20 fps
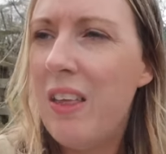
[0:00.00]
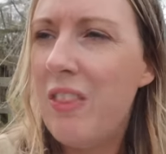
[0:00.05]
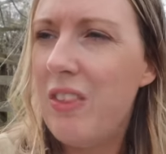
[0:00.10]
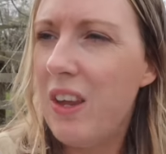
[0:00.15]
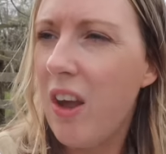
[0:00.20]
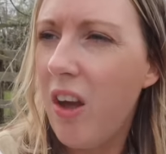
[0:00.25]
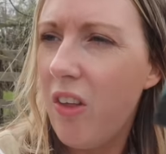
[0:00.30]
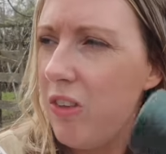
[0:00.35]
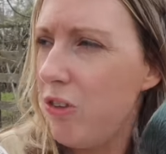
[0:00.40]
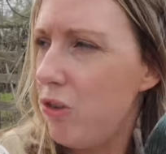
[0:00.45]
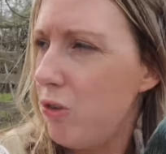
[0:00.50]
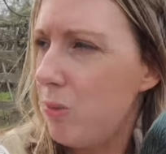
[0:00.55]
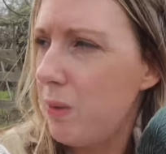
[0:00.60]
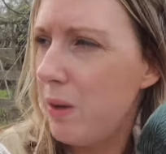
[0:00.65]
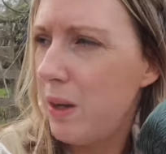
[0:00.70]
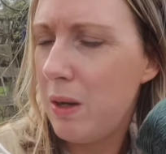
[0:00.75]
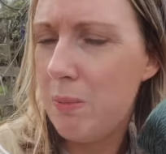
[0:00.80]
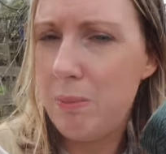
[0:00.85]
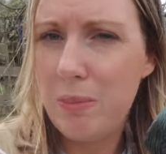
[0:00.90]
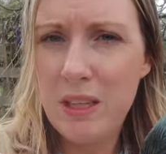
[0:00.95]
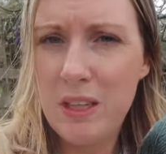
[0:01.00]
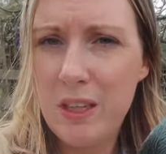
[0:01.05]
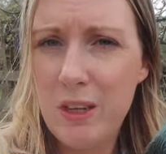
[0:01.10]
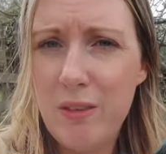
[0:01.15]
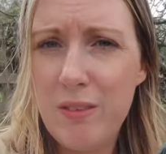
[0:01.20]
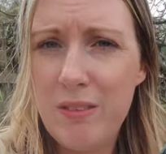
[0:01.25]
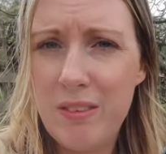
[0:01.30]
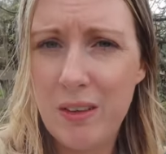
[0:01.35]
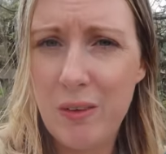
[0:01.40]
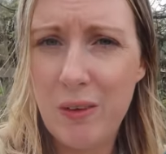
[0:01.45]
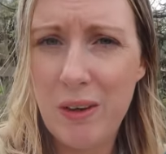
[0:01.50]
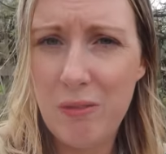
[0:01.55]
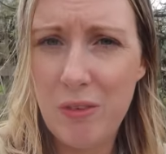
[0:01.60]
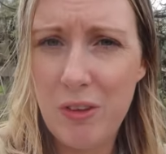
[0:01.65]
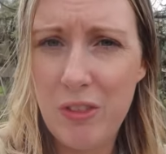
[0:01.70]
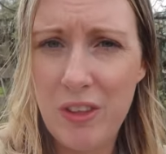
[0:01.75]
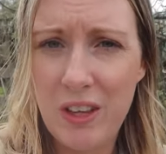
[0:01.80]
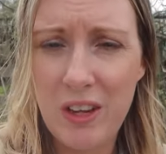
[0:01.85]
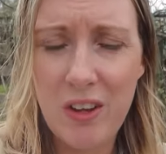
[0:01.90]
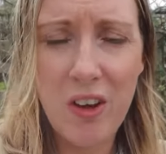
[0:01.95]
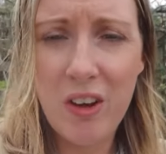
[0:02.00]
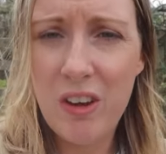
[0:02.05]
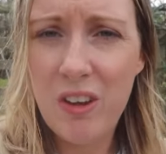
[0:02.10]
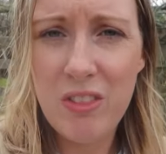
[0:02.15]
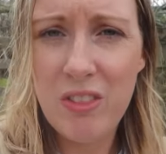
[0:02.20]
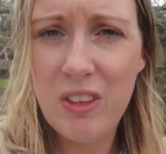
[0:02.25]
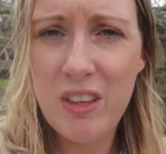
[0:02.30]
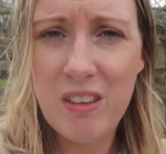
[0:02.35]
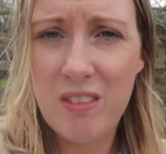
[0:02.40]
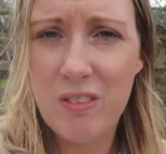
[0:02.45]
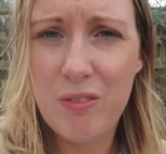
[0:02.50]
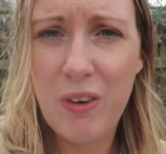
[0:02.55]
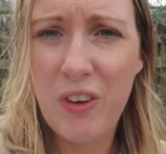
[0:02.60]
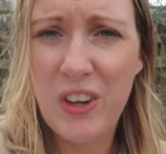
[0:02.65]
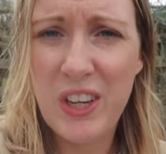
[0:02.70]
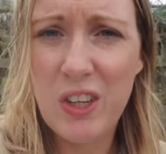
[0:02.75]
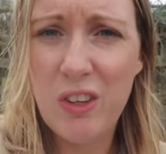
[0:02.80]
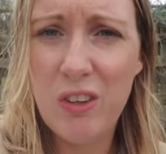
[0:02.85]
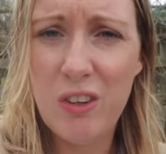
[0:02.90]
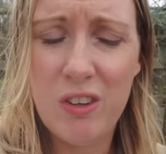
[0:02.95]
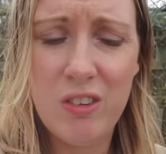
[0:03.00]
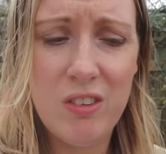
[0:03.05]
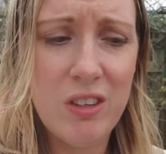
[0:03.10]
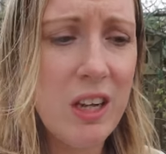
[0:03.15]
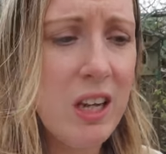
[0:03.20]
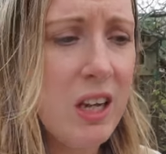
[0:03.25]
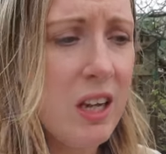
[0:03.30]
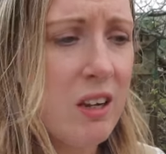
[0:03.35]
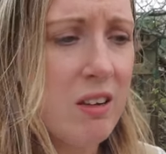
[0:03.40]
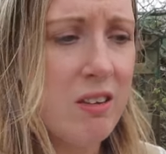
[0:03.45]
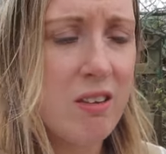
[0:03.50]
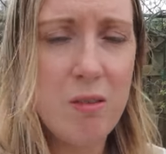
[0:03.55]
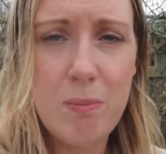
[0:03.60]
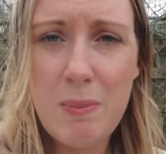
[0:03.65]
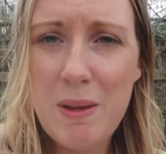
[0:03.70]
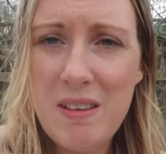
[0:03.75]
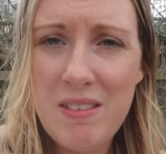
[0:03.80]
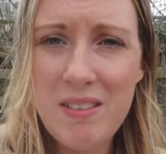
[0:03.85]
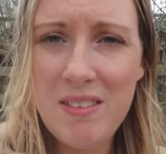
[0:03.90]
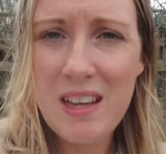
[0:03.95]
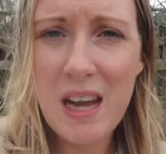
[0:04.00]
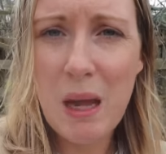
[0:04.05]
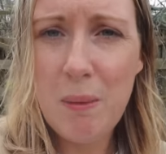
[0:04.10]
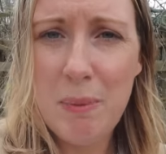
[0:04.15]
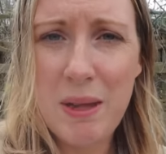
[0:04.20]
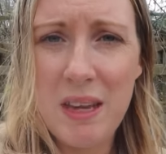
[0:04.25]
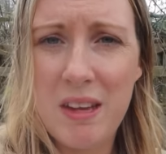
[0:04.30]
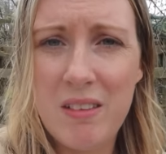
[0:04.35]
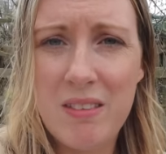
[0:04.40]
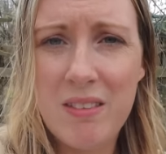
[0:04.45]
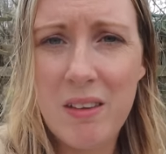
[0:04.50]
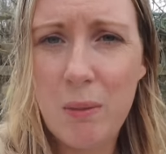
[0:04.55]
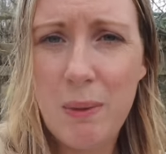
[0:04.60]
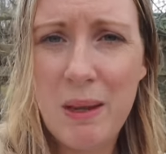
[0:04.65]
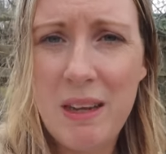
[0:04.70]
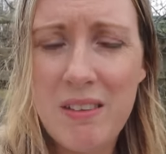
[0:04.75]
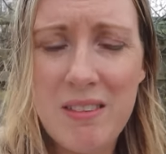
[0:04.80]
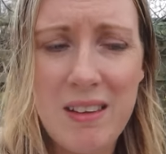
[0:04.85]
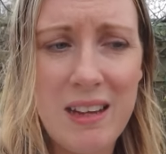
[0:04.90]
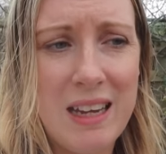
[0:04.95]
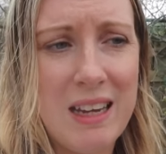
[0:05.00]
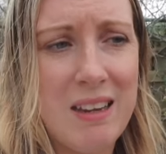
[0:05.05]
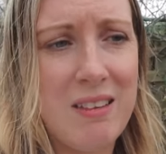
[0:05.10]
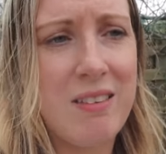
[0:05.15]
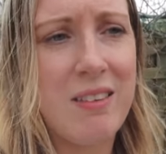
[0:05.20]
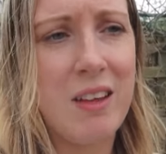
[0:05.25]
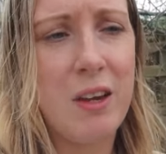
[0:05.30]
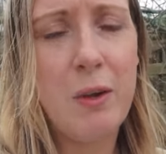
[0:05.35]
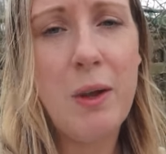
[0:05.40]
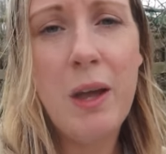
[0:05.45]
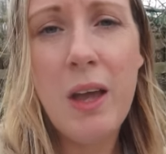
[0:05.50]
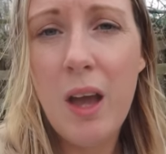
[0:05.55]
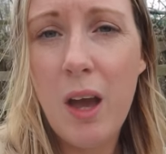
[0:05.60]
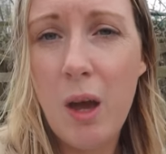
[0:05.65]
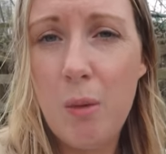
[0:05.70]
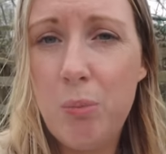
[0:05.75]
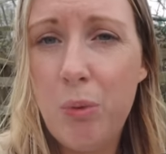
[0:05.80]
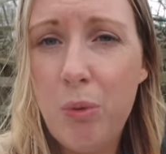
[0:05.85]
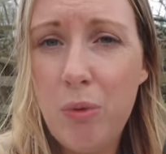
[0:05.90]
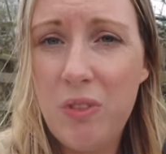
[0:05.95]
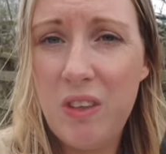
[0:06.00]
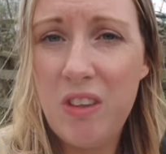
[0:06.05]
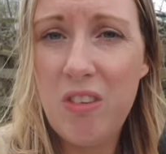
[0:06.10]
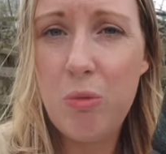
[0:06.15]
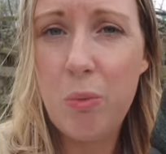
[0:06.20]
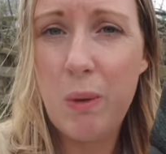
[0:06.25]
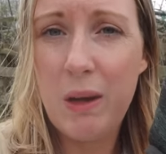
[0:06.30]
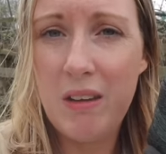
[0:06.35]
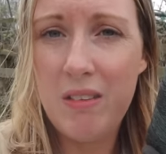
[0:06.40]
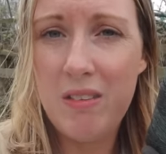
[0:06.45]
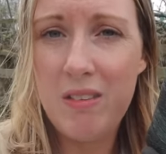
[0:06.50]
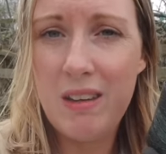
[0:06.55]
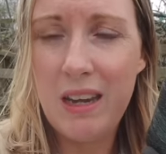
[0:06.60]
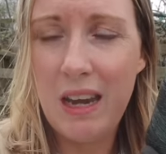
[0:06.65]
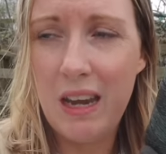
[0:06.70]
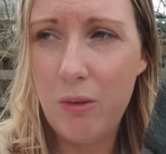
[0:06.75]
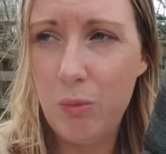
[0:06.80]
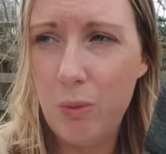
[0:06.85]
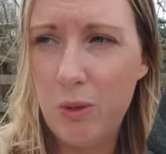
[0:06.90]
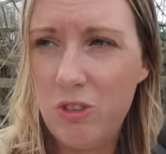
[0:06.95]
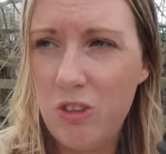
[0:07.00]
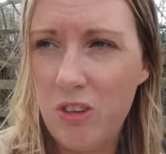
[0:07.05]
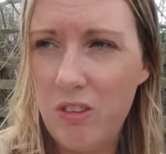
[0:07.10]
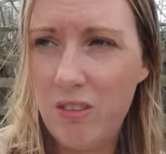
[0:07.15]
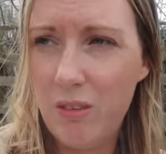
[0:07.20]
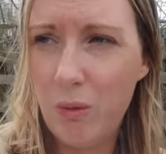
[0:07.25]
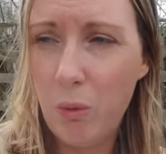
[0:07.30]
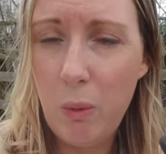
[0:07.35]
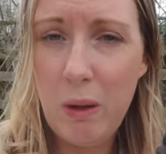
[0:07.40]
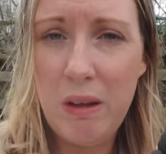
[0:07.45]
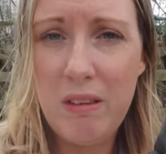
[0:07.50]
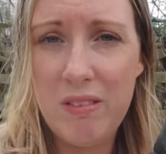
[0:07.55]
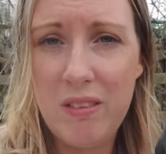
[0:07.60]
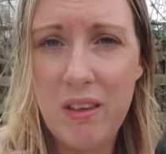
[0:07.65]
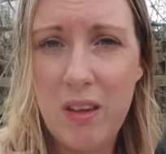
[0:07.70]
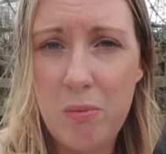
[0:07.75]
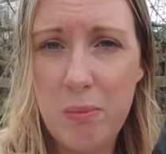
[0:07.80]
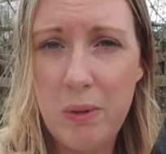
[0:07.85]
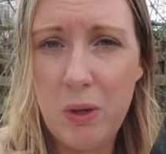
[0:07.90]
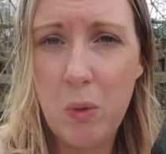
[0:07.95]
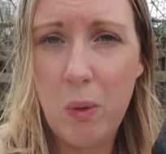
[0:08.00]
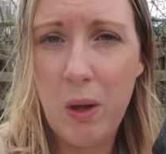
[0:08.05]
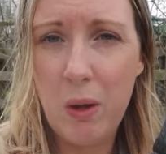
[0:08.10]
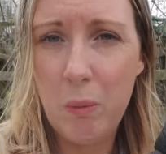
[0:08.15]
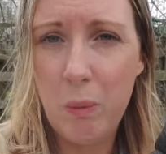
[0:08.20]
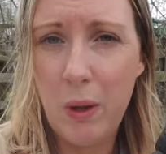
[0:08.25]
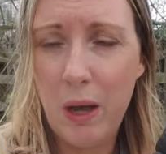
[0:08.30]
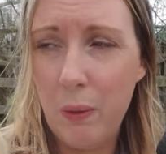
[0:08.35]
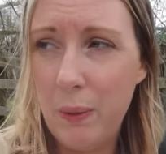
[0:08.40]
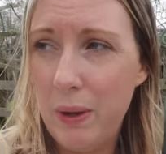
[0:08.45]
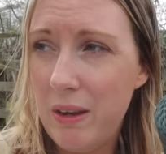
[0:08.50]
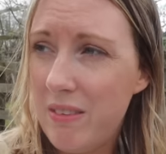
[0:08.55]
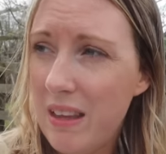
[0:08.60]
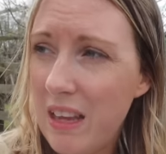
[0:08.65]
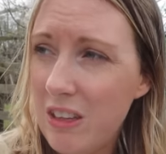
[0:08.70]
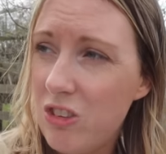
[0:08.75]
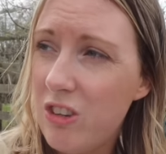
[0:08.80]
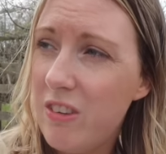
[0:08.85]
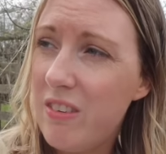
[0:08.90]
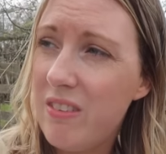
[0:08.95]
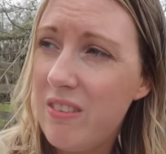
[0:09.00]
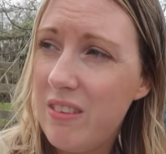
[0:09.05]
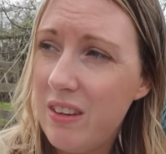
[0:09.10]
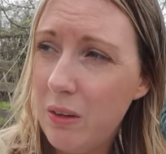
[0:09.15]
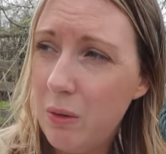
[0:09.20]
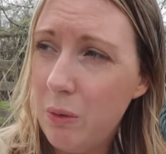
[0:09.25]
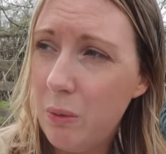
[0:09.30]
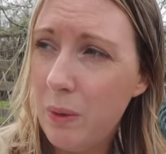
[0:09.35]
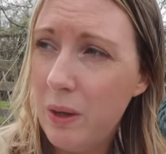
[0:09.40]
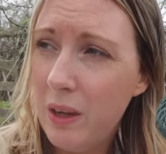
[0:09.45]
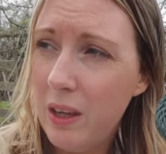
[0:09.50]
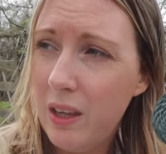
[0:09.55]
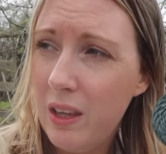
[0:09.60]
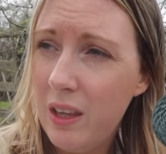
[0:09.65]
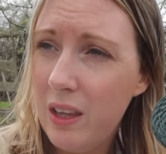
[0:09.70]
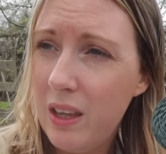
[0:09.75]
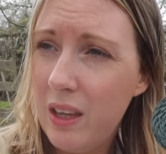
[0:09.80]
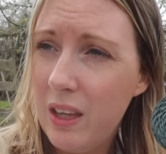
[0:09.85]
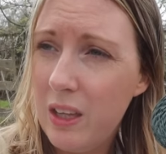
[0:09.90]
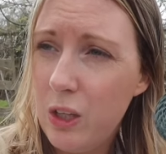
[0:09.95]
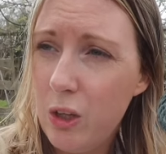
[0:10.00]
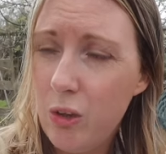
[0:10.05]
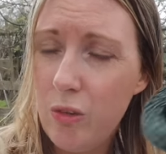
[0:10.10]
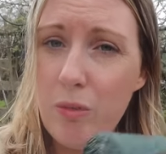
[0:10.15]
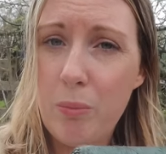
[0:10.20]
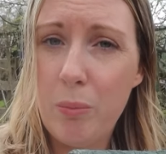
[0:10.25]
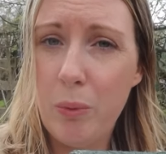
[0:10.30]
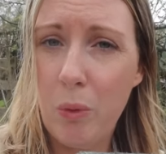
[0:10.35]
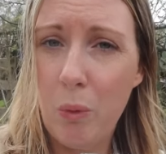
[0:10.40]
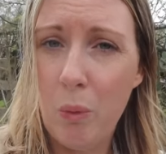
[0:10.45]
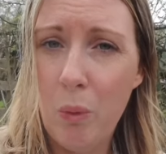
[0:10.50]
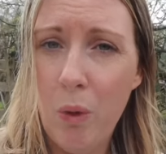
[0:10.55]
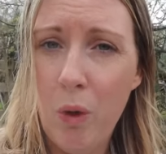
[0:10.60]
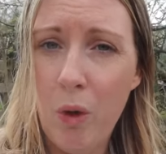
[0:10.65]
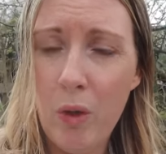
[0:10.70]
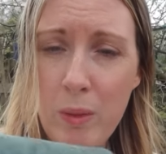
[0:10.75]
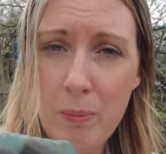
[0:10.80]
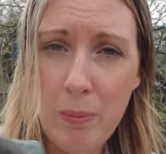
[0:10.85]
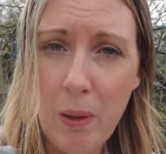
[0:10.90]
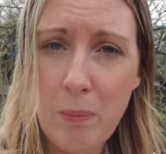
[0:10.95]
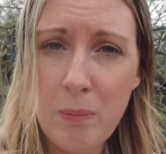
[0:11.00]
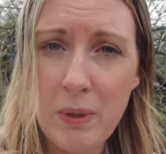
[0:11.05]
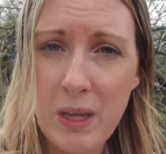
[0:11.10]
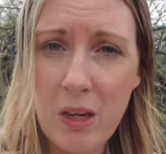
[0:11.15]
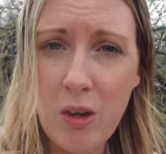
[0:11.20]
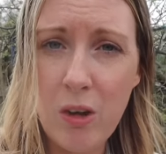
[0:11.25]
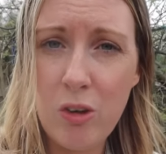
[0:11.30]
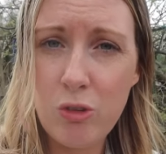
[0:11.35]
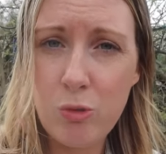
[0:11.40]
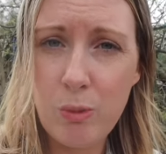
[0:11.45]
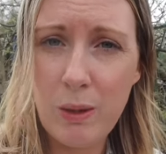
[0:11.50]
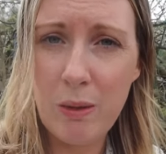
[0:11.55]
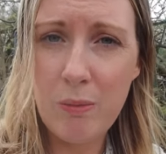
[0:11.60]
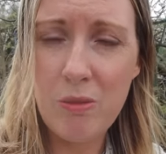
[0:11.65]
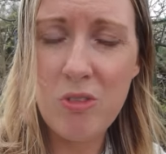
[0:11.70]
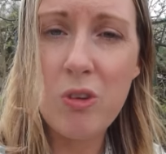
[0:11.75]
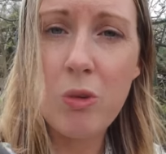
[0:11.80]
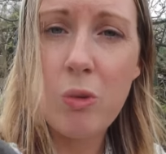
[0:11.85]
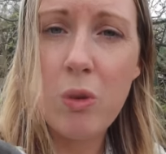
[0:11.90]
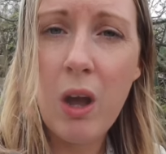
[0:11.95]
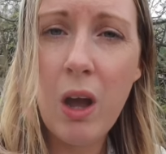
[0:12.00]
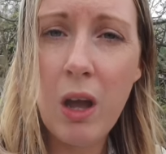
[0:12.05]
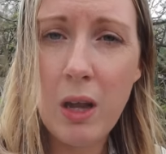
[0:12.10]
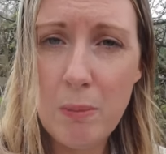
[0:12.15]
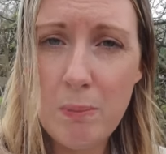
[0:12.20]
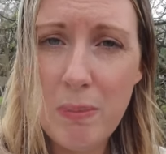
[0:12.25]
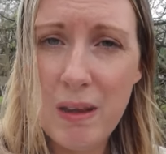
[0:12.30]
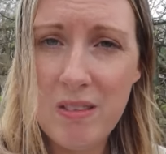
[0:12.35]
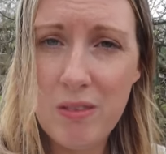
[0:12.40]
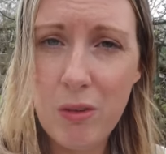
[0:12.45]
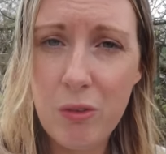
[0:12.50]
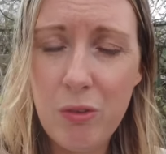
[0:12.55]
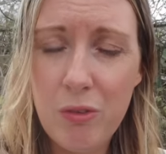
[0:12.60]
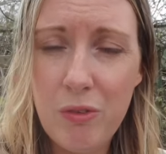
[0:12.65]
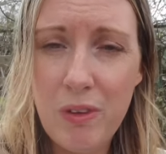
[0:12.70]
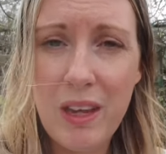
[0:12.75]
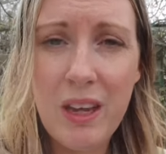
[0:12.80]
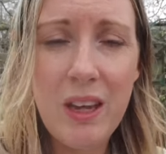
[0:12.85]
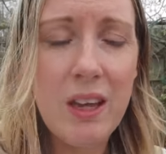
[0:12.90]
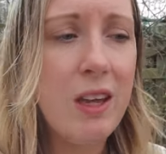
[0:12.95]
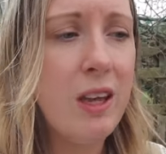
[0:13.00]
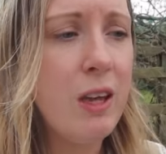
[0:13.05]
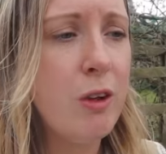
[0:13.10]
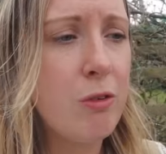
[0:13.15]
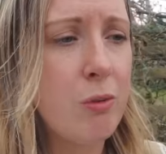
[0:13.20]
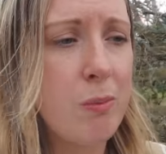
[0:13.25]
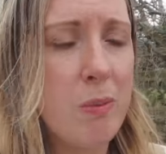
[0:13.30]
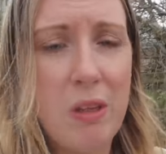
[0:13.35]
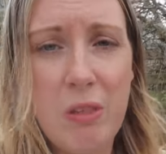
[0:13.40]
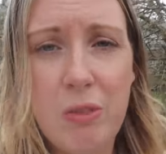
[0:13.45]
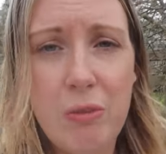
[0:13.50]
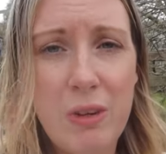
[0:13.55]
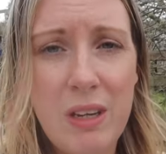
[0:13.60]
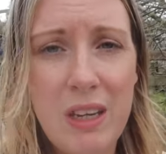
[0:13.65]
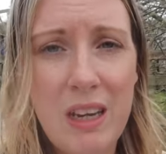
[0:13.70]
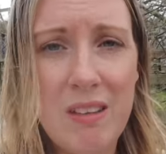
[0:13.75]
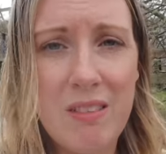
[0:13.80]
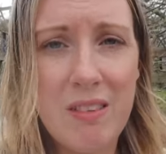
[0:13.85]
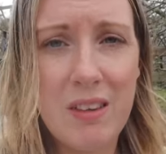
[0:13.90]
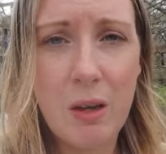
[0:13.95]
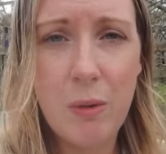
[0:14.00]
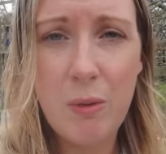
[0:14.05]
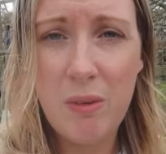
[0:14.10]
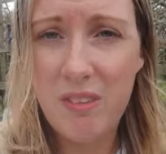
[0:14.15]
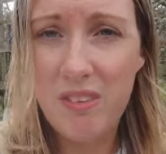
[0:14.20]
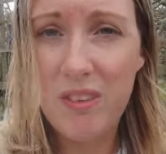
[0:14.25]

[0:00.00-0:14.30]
The other twine I've been using on everything, I don't think it's very good because it's been snapping so easily. So I brought this one instead, which has always served me quite well. It's actually still usable on the pumpkin archway. I'm still cutting bits off of it from like 3 years ago and